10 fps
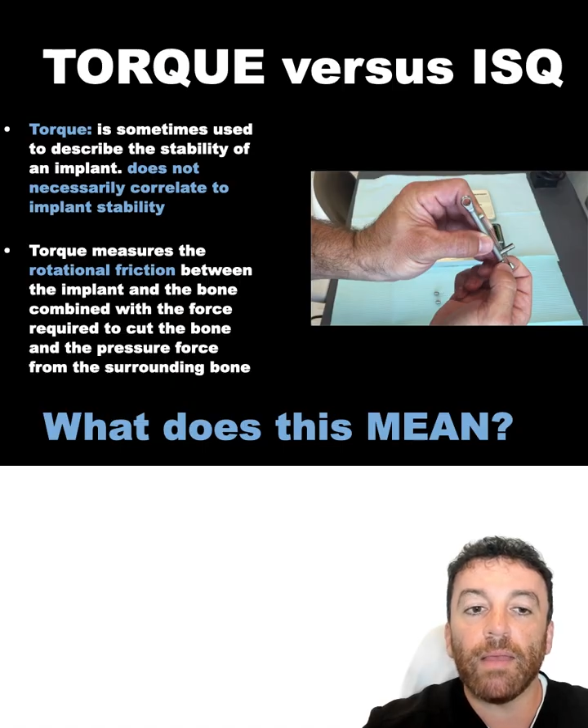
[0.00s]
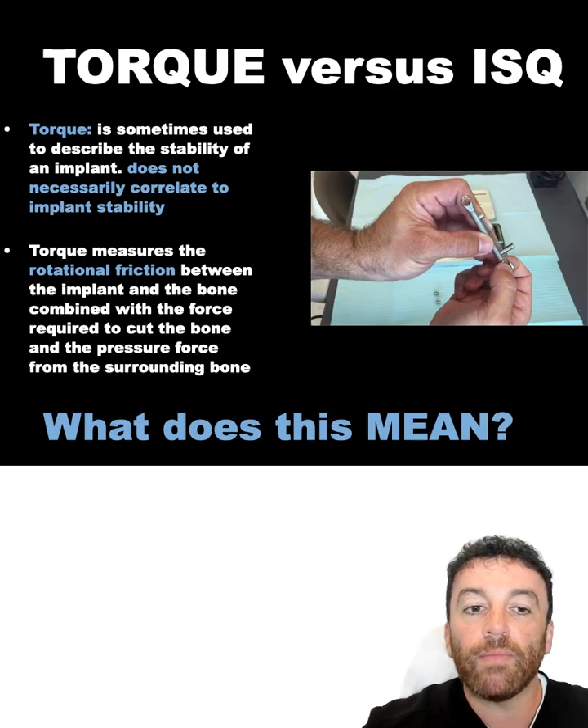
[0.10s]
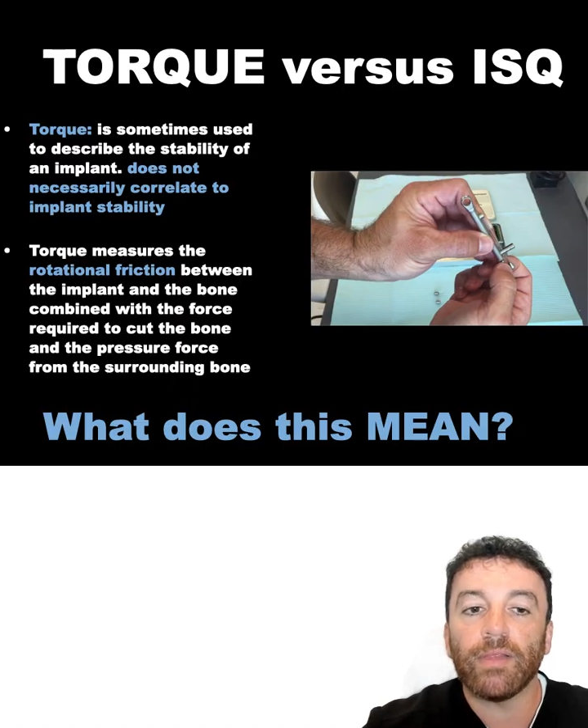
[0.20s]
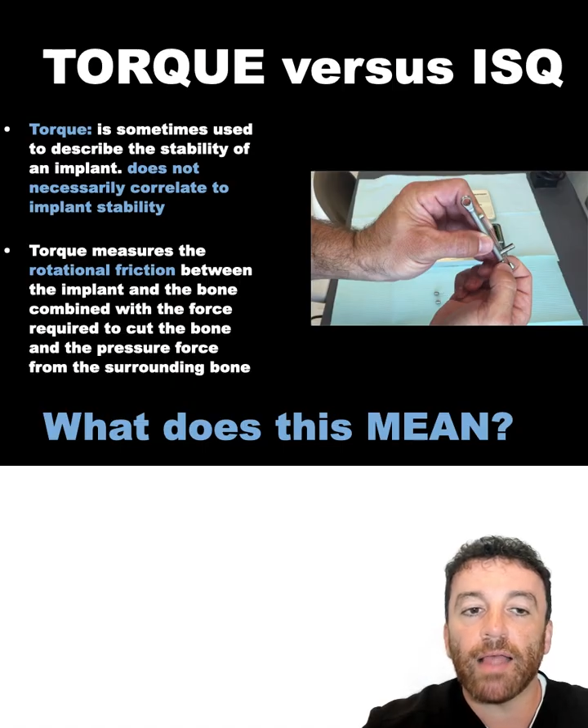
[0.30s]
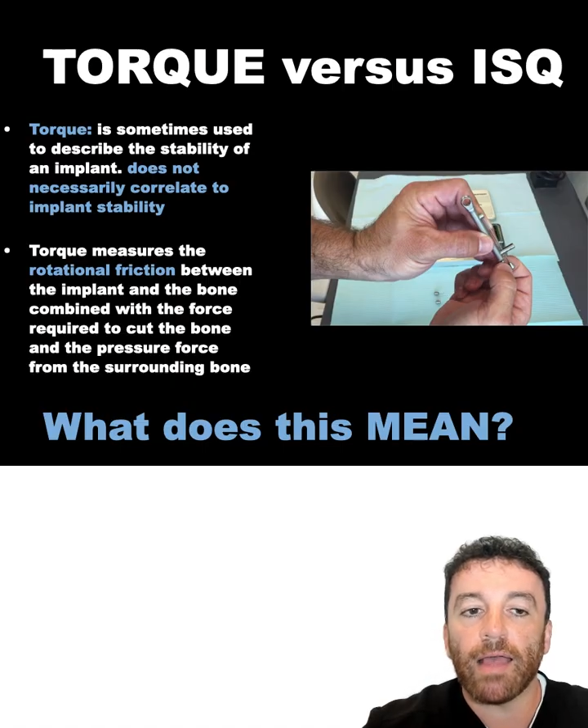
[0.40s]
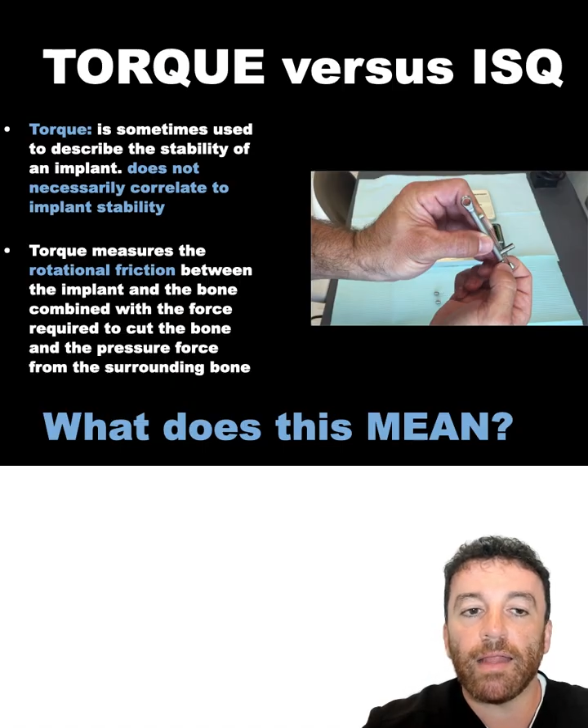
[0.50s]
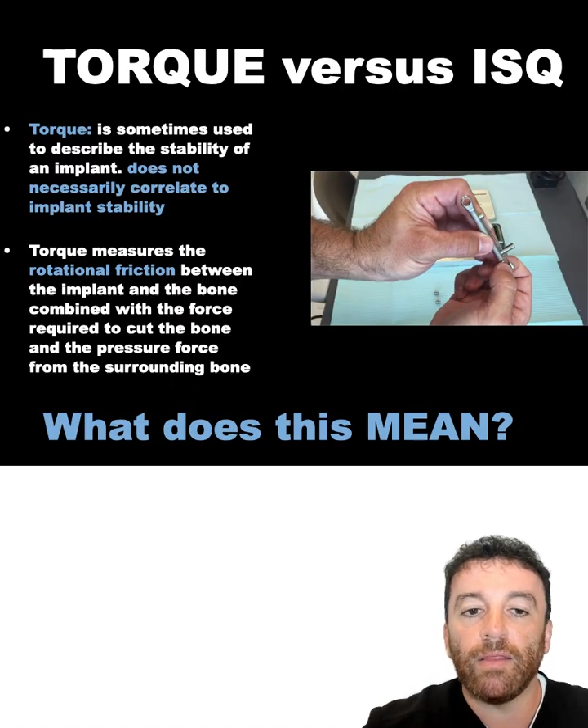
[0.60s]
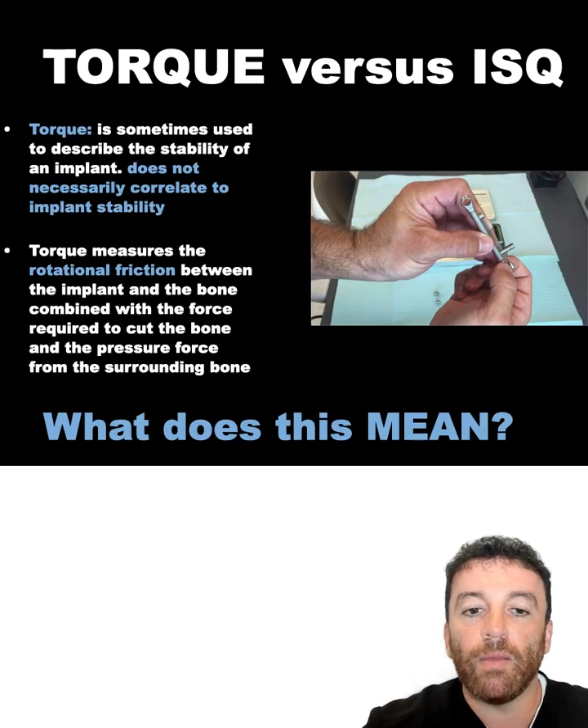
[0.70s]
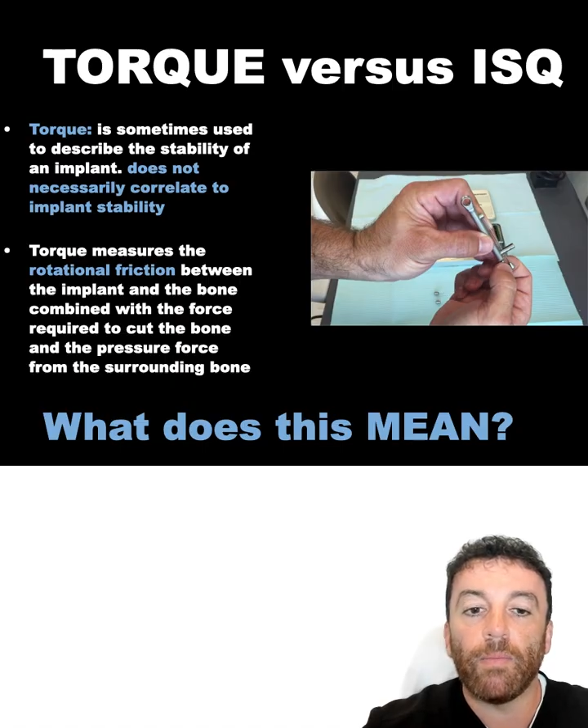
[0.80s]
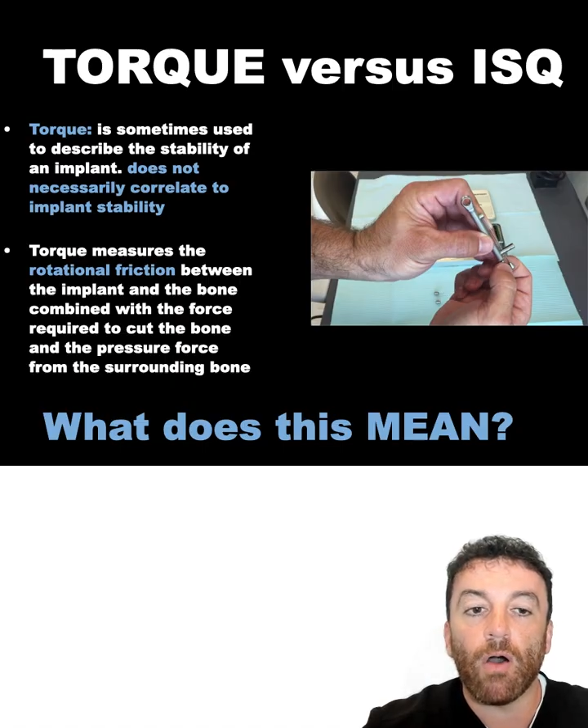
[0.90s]
implant and
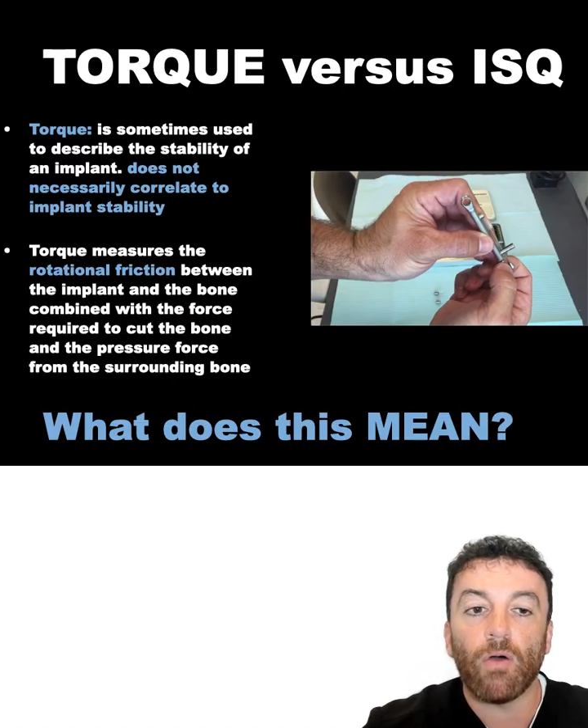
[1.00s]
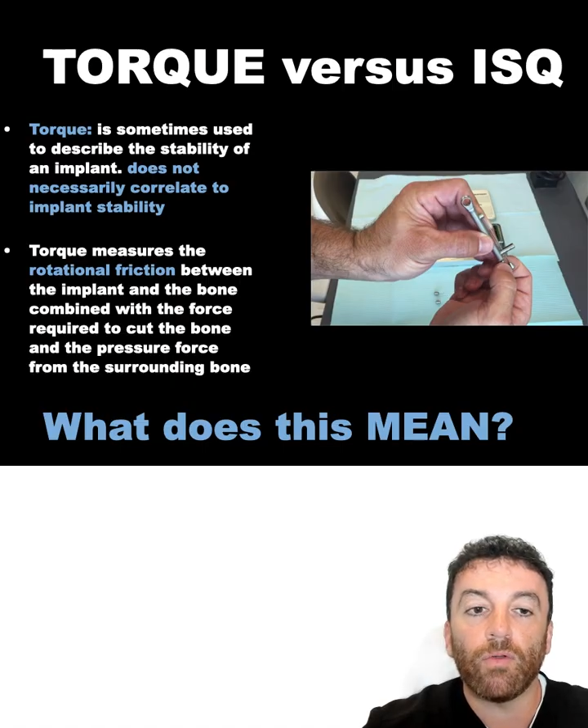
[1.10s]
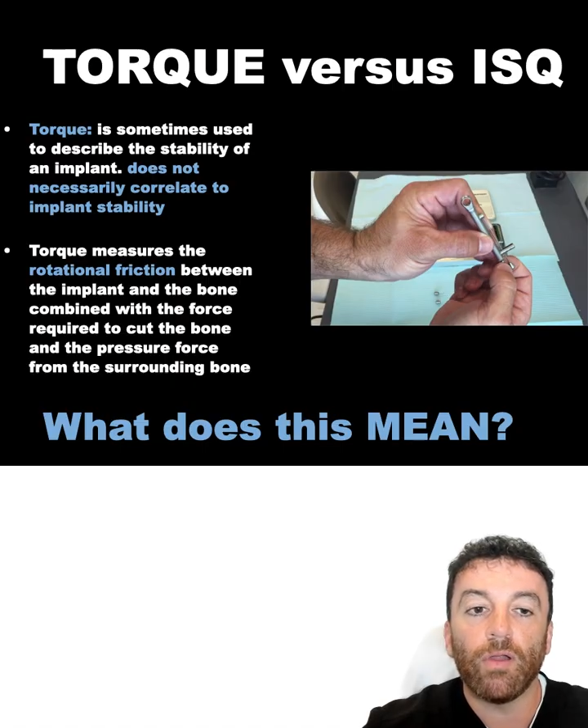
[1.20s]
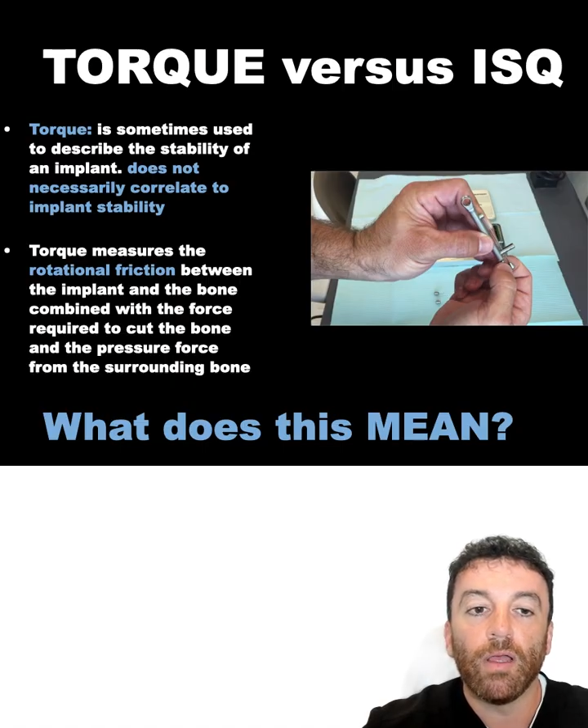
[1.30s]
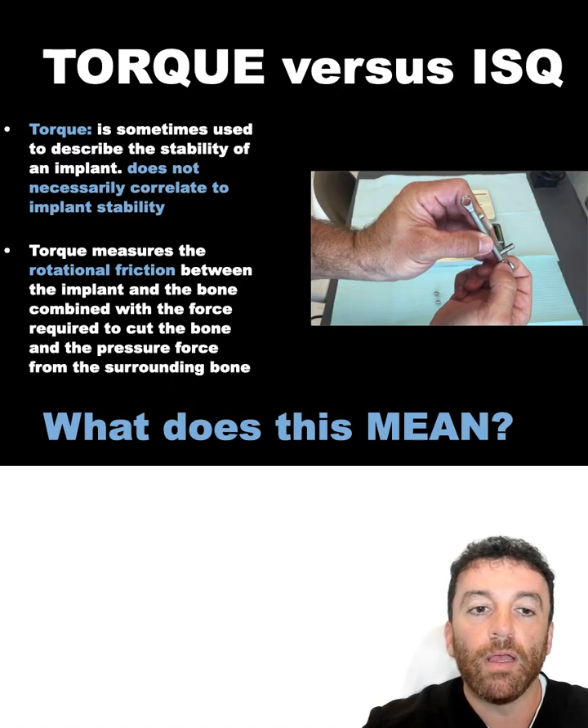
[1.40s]
the bone,